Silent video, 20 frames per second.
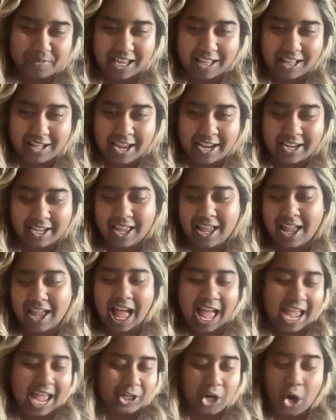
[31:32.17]
like
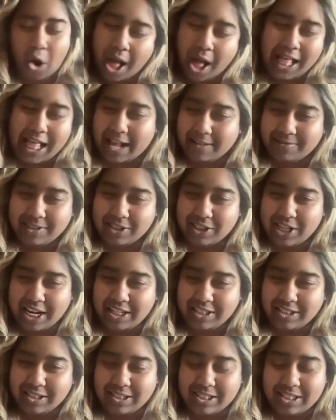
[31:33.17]
I know I'll have to
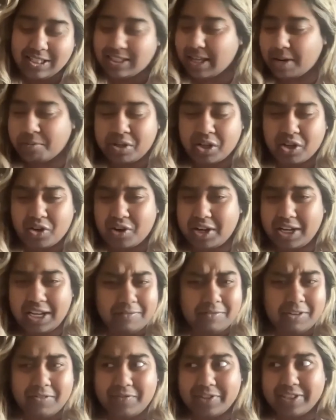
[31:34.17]
change it to some degree,
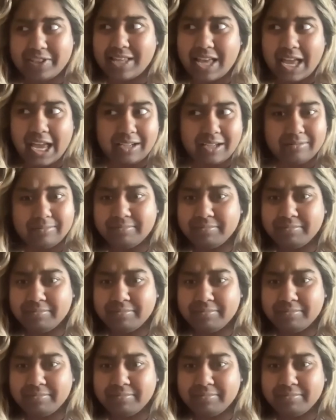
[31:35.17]
even if it's like